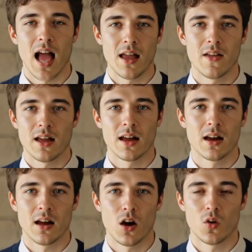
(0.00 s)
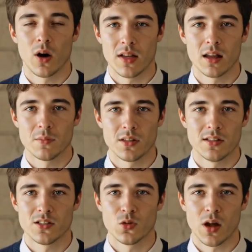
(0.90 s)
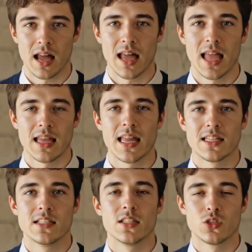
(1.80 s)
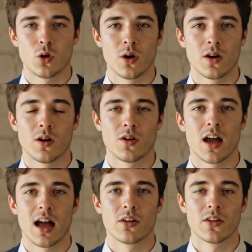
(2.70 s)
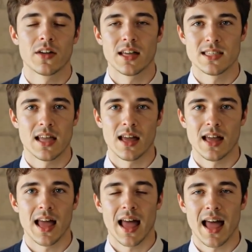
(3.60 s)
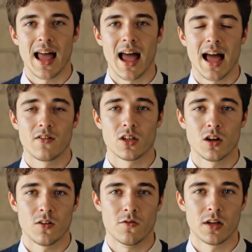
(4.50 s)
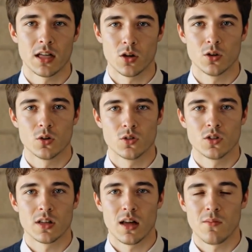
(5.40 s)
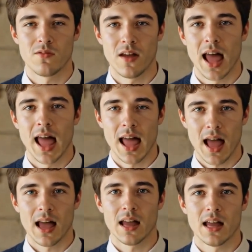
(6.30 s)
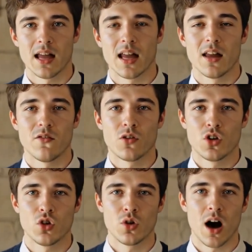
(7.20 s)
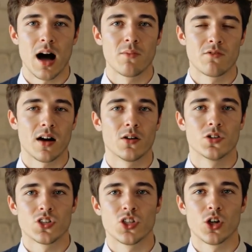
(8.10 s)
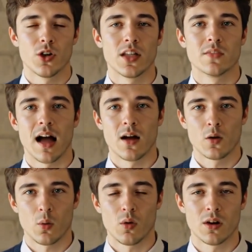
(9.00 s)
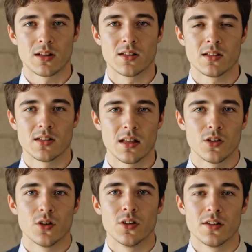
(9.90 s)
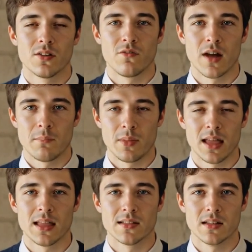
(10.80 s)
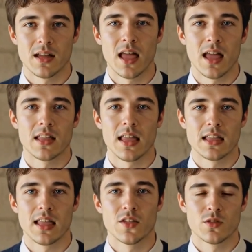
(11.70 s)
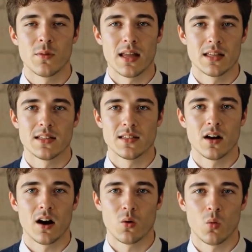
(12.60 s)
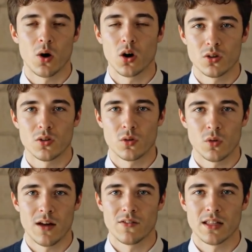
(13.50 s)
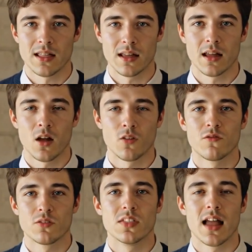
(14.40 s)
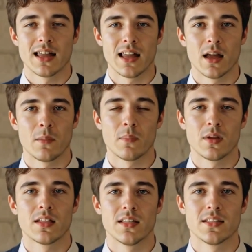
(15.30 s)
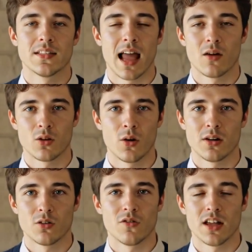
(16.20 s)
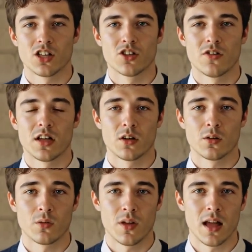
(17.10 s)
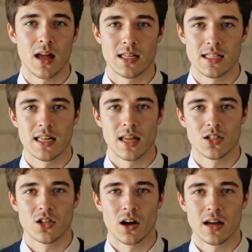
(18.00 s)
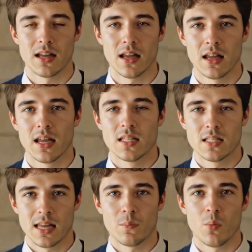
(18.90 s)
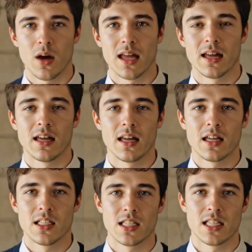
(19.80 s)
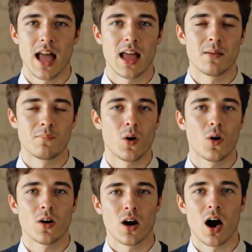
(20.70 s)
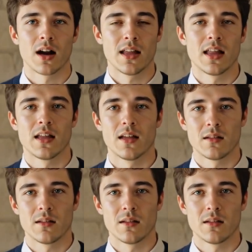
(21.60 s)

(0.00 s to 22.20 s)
Hi there! Welcome to this quick and easy tutorial on how to create stunning AI avatar videos using Humva AI. If you're new to Humva or just curious about how it works, you're in the right place. In the next few minutes, I'll walk you through everything, from signing up to downloading your finished video. Let's get started. Step 1. Sign up or log in.